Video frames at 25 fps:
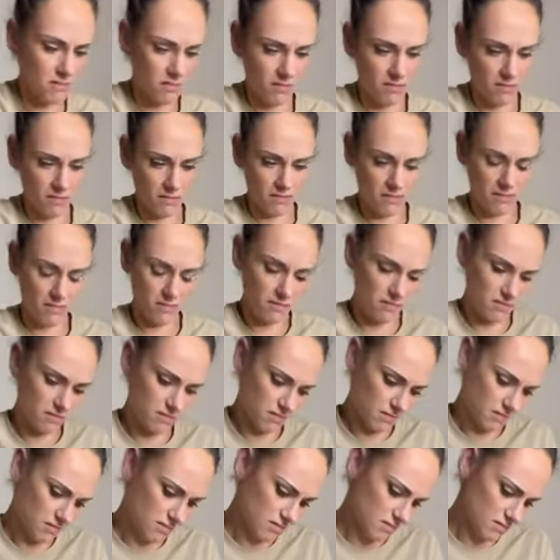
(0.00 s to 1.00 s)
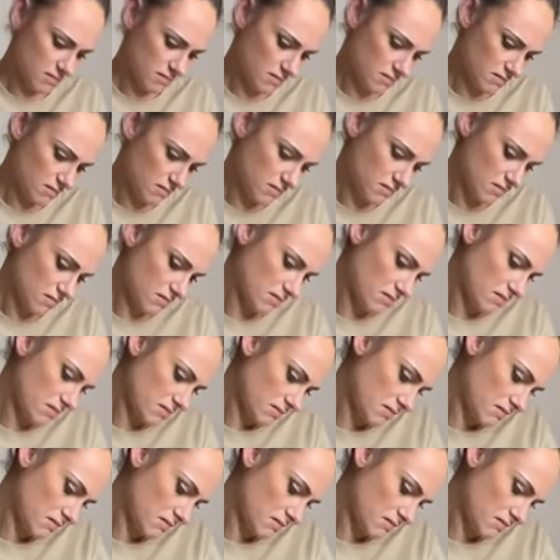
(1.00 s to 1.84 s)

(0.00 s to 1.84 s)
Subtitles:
Nothing is said.